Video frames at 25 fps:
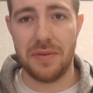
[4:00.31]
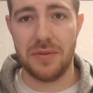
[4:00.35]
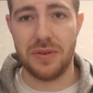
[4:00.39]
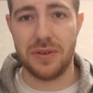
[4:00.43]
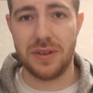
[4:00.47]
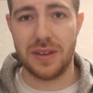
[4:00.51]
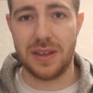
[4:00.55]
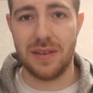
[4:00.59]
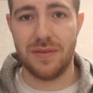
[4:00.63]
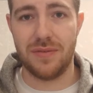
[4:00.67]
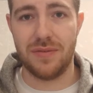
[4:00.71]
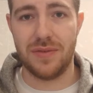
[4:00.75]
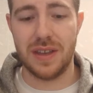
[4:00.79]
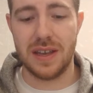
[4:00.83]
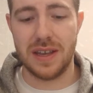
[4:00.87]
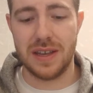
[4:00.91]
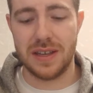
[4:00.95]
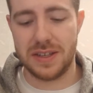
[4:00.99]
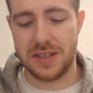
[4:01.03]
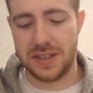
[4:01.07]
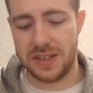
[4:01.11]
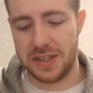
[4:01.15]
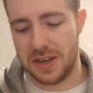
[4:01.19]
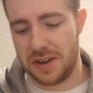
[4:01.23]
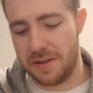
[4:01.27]
will give
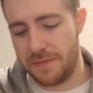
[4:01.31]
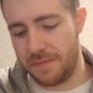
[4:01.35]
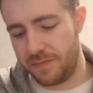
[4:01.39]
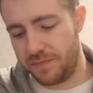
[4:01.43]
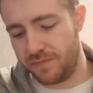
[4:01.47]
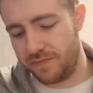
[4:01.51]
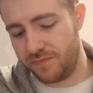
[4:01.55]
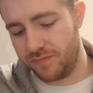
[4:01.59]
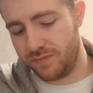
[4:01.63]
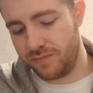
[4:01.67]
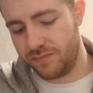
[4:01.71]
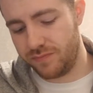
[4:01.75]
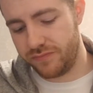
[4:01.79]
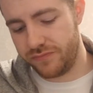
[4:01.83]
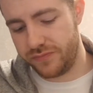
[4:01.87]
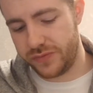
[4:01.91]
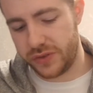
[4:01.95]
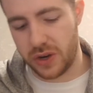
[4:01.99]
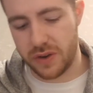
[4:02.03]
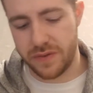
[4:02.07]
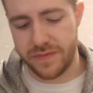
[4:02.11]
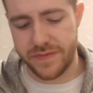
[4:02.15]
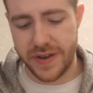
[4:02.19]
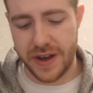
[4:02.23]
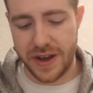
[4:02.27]
this,
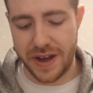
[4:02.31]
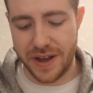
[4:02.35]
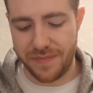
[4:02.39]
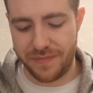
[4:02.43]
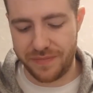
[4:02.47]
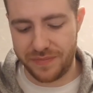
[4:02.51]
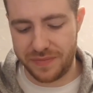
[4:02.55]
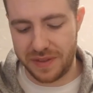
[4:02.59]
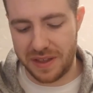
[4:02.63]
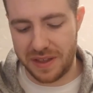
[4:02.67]
so far,